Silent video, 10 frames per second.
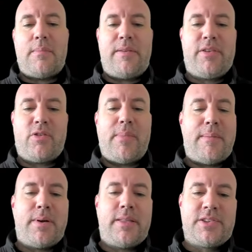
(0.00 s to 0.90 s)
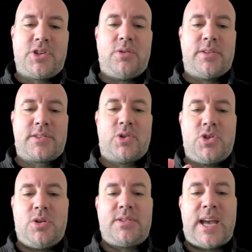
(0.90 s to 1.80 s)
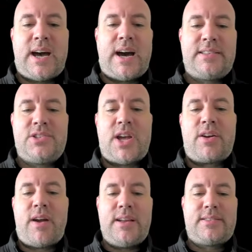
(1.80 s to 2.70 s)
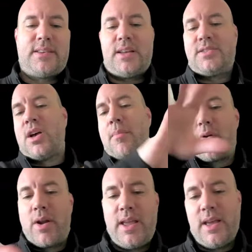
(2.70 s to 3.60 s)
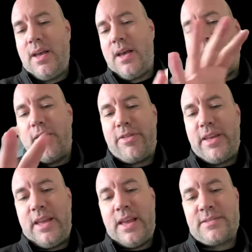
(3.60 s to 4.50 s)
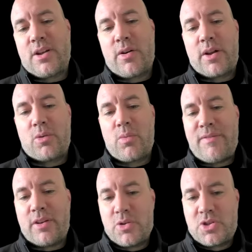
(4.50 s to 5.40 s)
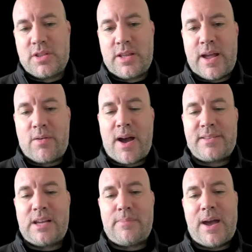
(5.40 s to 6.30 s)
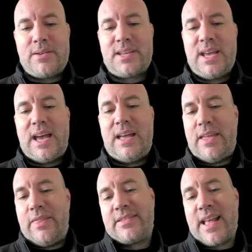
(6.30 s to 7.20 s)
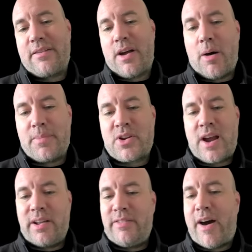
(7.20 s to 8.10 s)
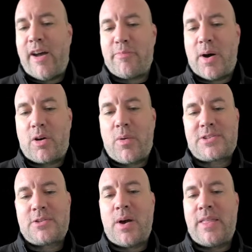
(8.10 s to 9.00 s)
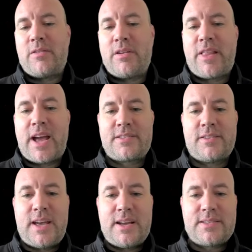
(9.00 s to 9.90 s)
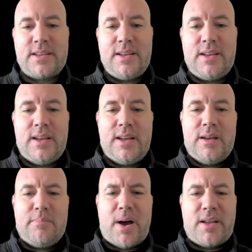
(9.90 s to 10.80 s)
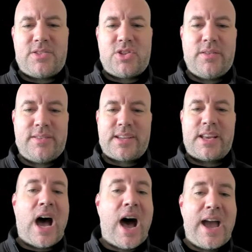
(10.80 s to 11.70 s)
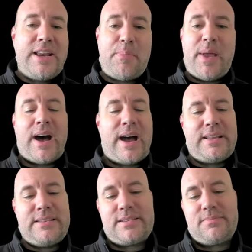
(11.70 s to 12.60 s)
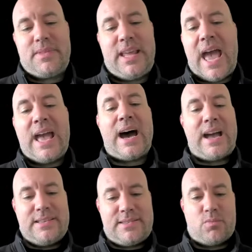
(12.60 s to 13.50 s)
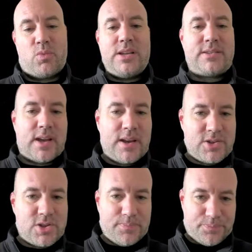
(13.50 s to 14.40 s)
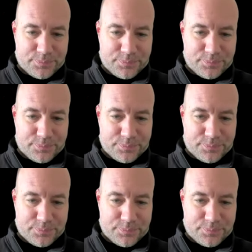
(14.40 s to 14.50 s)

If you remember, the students could use AI to generate a summary of the historical revolution that they're writing about. And then there's that arbitrary 5-mark question where they reflect on that. But students can hide behind the AI's research